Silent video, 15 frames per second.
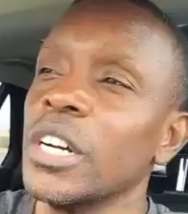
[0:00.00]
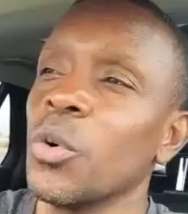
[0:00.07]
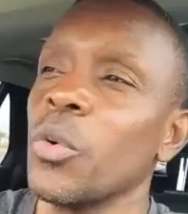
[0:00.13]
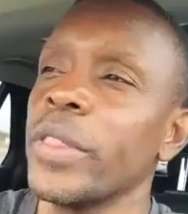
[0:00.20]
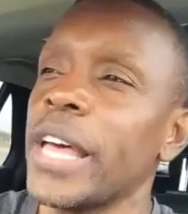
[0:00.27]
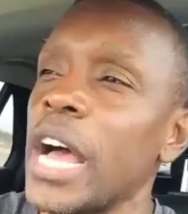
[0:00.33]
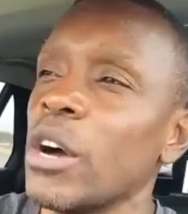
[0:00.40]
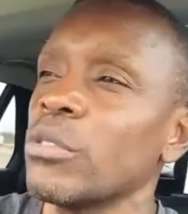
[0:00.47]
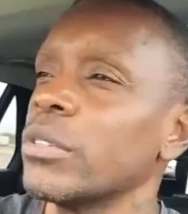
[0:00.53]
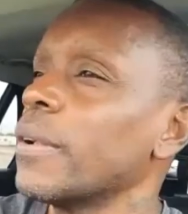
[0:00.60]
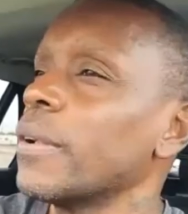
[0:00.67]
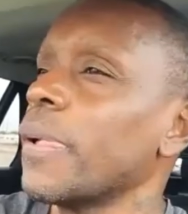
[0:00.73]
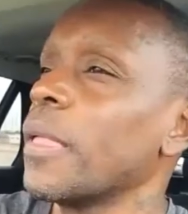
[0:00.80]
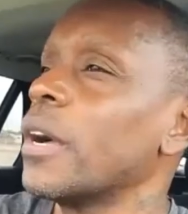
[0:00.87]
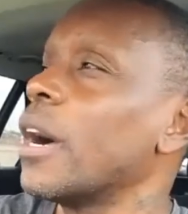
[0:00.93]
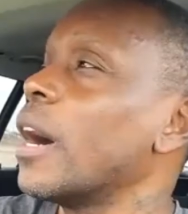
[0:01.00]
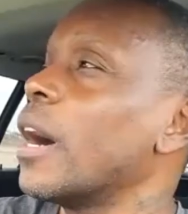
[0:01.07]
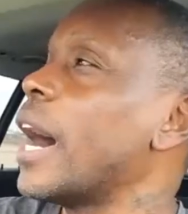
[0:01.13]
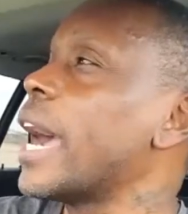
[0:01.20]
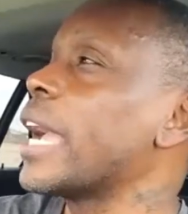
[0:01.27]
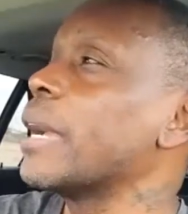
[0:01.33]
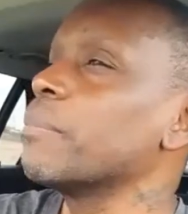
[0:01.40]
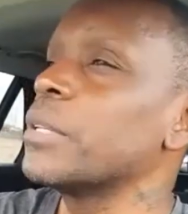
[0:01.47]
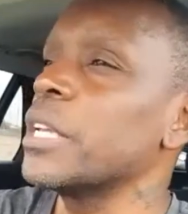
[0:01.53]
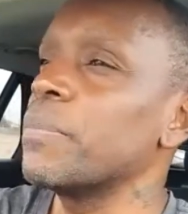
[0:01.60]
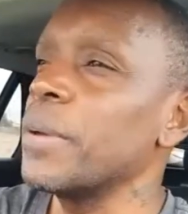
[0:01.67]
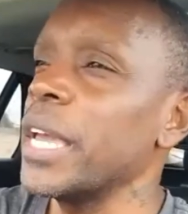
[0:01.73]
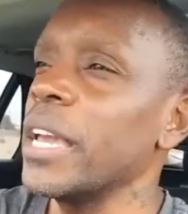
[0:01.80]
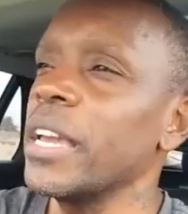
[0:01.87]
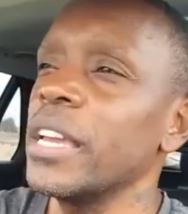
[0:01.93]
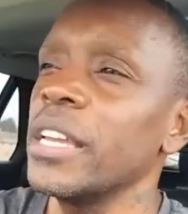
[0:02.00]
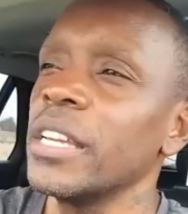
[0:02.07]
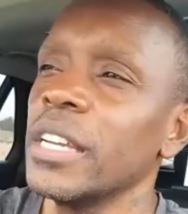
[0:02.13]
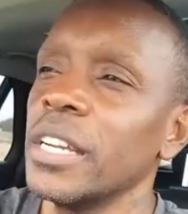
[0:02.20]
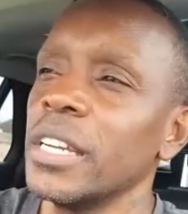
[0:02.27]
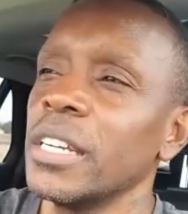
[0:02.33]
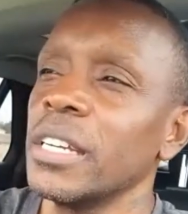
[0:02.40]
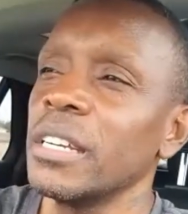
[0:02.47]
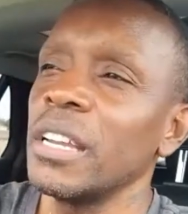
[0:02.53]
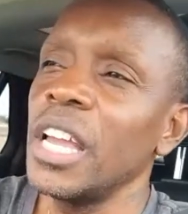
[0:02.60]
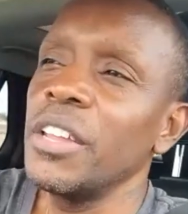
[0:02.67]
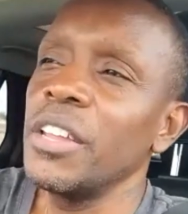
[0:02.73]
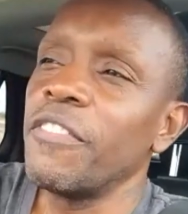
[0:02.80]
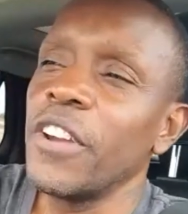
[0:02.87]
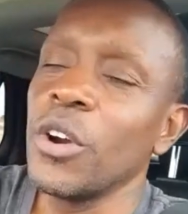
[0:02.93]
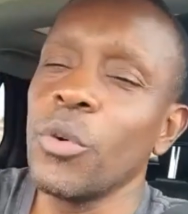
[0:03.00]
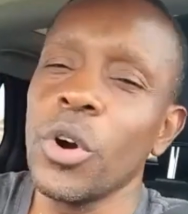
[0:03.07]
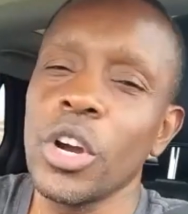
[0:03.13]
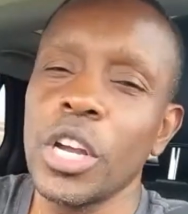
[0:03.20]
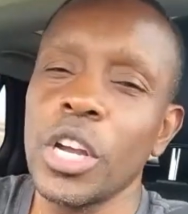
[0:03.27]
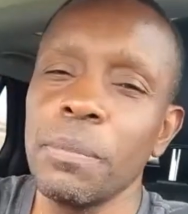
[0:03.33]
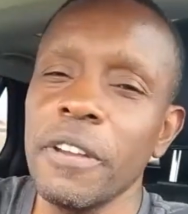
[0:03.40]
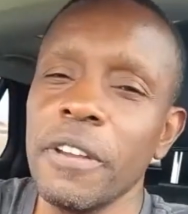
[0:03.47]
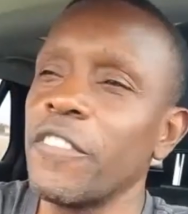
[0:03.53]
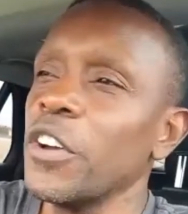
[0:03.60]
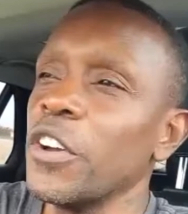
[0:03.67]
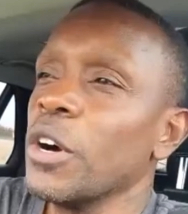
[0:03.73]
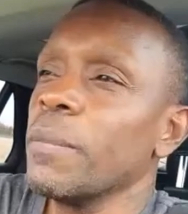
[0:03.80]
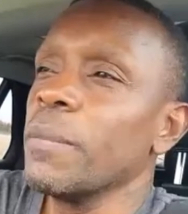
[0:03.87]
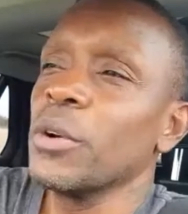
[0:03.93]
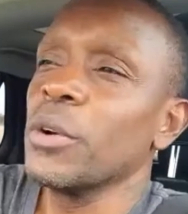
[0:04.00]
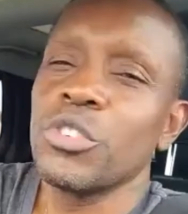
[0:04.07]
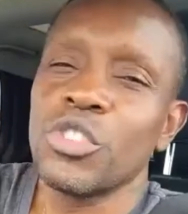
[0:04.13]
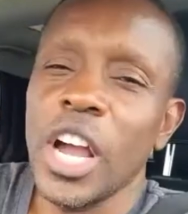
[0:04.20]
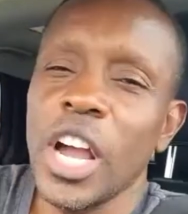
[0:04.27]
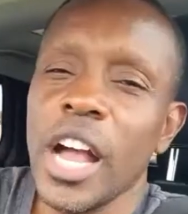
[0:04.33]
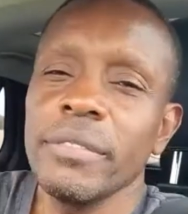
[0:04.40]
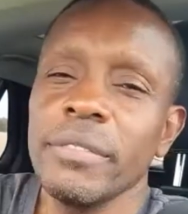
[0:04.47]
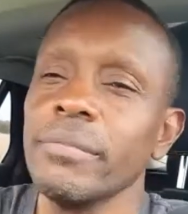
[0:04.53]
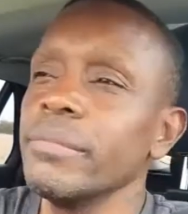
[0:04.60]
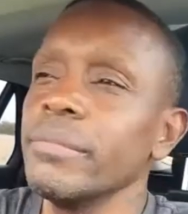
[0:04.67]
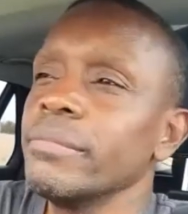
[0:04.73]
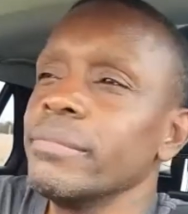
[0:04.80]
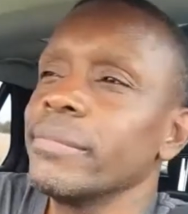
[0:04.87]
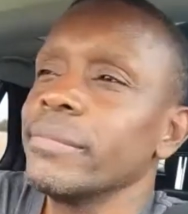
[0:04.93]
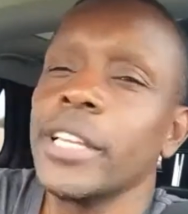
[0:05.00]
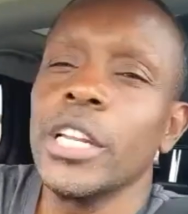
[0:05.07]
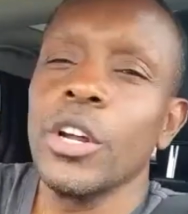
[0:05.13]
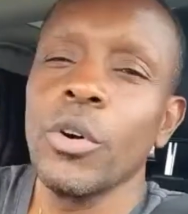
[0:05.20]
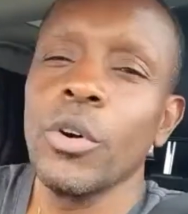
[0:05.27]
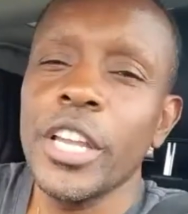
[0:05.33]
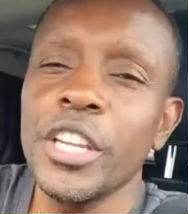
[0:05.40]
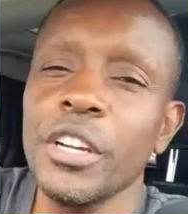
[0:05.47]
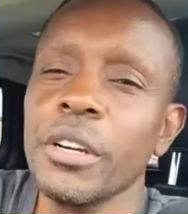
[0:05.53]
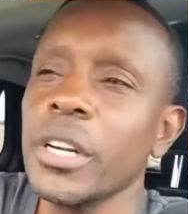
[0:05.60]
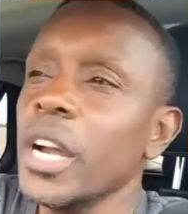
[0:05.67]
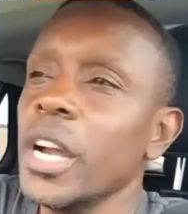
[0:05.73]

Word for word: without IMDb, it very well could be a film that was shot, you know, a year ago.